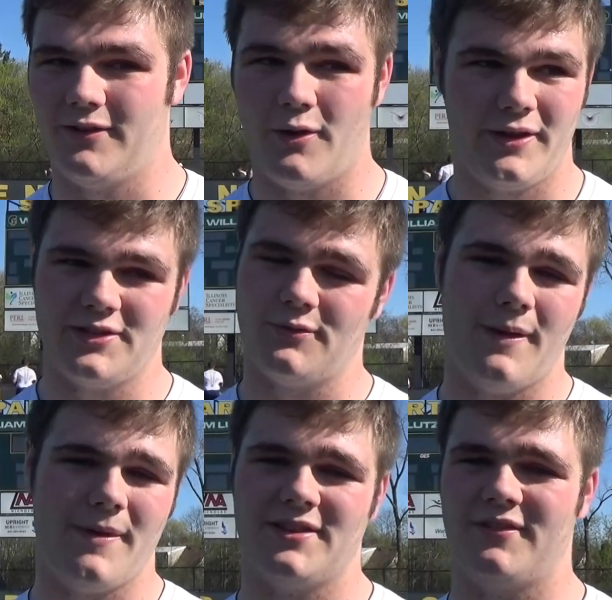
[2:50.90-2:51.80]
And going against one
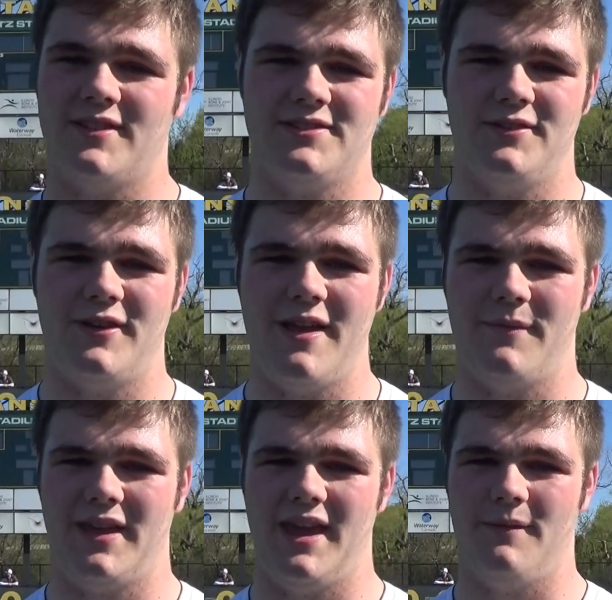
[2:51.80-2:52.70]
of my best friends too,
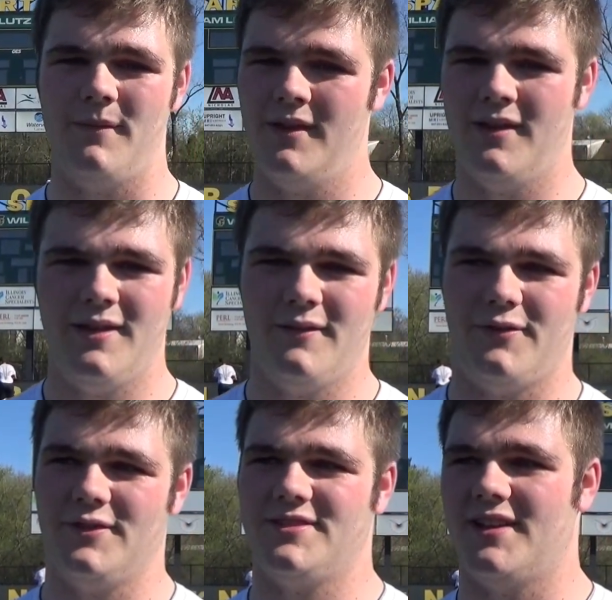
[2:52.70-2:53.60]
Gavin McCabe,
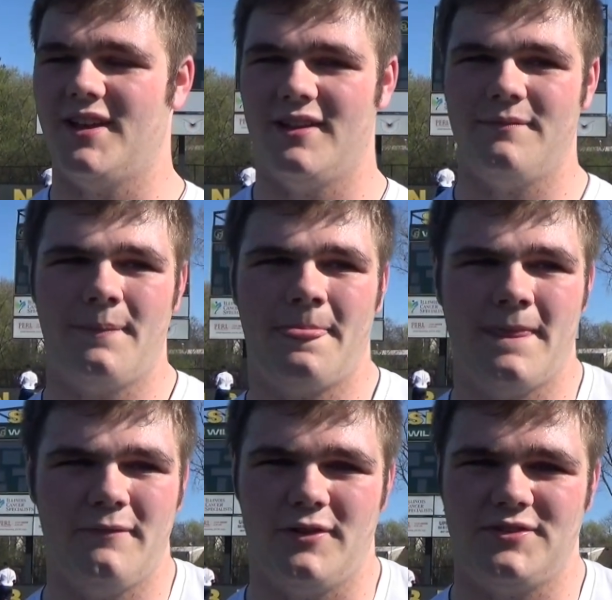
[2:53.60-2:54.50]
first uh,
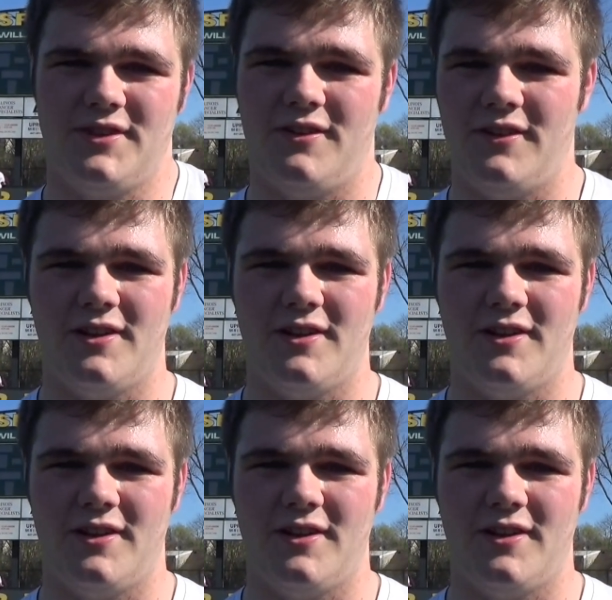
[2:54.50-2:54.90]
first year.